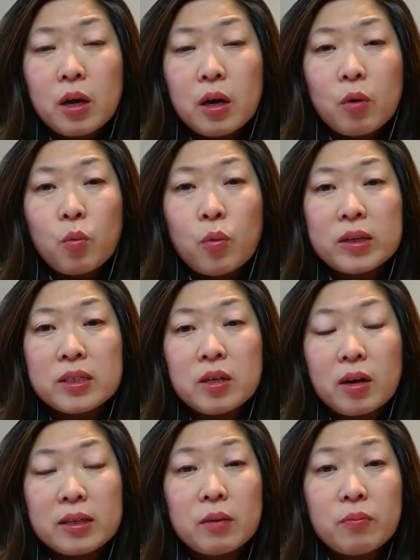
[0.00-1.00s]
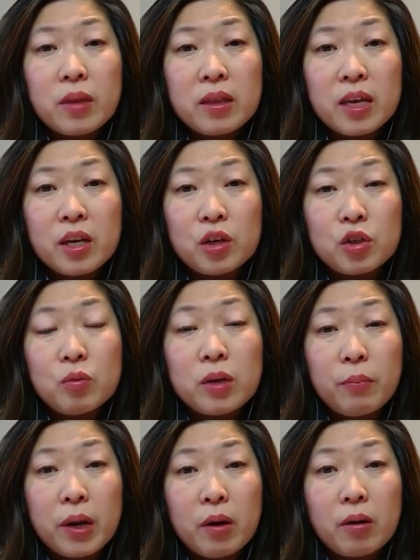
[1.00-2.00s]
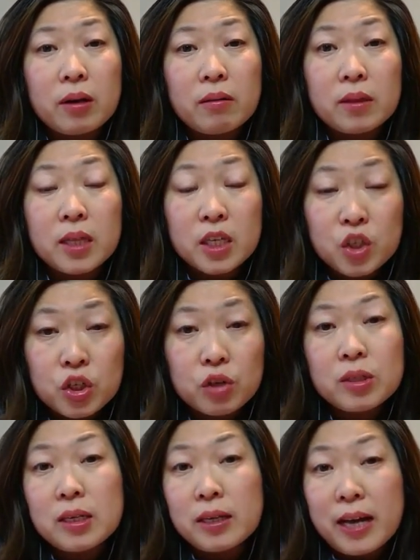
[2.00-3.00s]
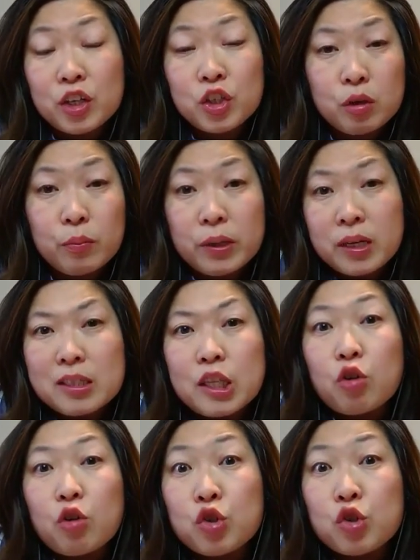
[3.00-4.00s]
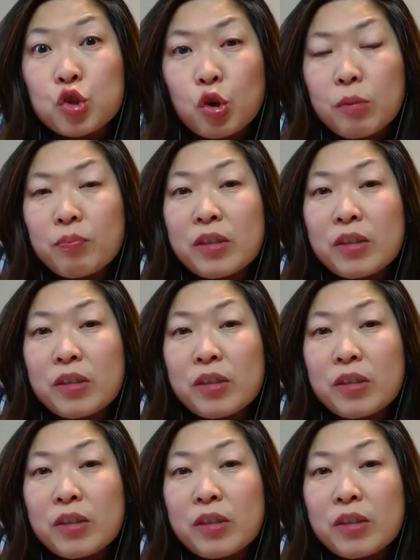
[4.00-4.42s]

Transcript: was not something they could do comparing this year to last year because they are a startup.